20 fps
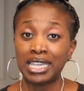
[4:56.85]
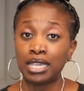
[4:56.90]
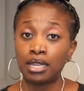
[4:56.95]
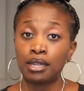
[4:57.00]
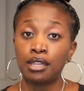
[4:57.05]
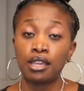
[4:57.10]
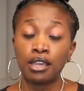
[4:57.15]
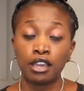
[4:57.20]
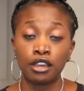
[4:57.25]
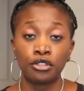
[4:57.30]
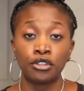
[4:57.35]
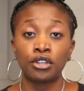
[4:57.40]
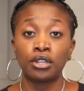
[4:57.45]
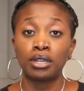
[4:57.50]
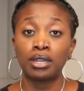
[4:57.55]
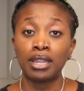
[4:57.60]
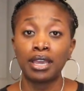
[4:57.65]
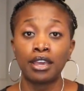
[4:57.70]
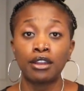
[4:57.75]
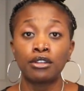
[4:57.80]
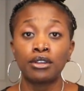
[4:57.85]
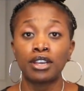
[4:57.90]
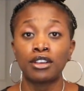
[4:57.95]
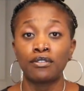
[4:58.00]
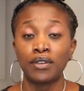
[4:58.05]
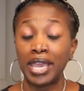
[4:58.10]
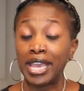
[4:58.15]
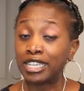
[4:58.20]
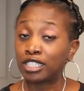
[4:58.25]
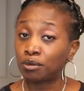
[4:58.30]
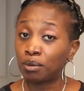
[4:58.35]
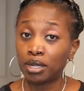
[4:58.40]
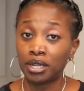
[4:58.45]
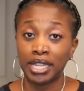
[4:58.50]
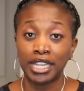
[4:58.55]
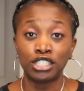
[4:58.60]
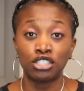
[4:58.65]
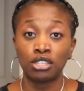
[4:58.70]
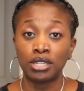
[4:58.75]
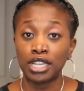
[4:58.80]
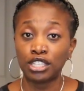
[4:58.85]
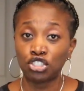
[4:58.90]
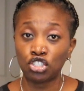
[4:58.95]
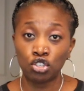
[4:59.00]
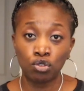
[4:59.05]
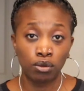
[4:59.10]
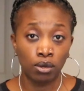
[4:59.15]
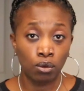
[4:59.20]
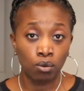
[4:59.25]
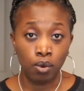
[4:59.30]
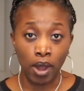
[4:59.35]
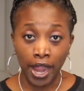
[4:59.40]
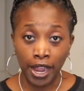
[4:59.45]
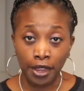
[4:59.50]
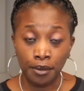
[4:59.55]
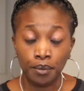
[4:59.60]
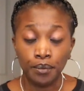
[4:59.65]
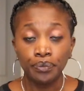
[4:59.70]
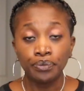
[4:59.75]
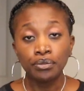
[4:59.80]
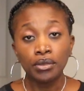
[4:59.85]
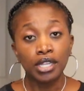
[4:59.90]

any other letter of explanation that you would write.